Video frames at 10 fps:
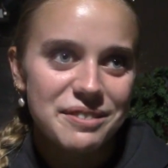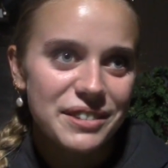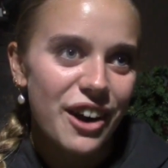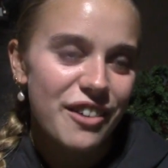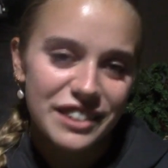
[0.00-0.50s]

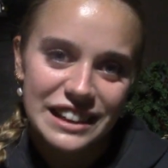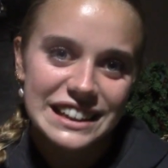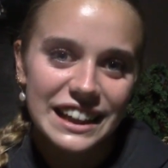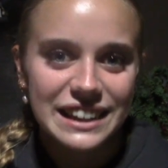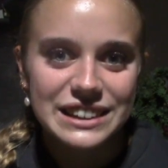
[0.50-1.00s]
confidence,
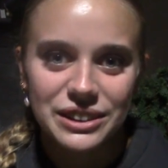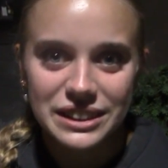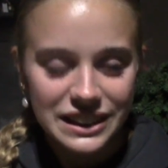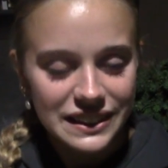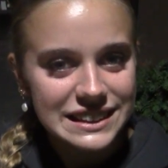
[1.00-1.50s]
I guess, going
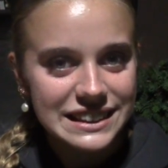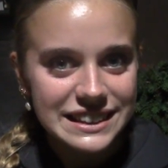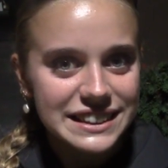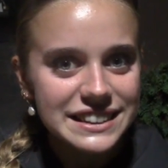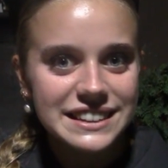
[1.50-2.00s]
into the
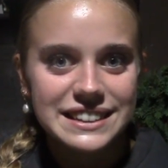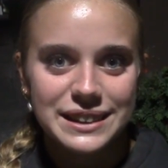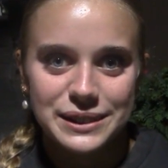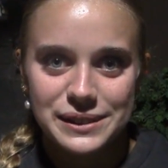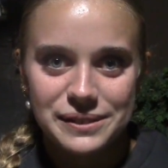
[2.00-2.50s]
season.
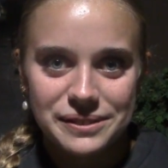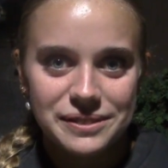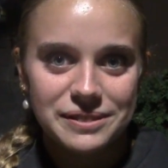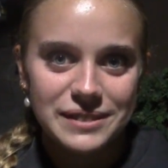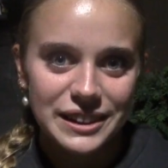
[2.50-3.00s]
So
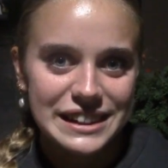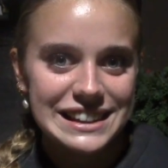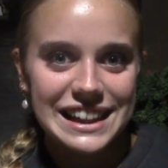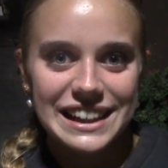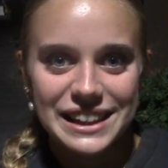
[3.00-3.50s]
really
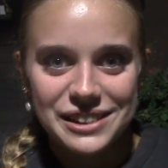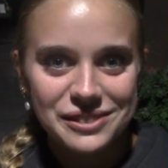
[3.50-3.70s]
excited.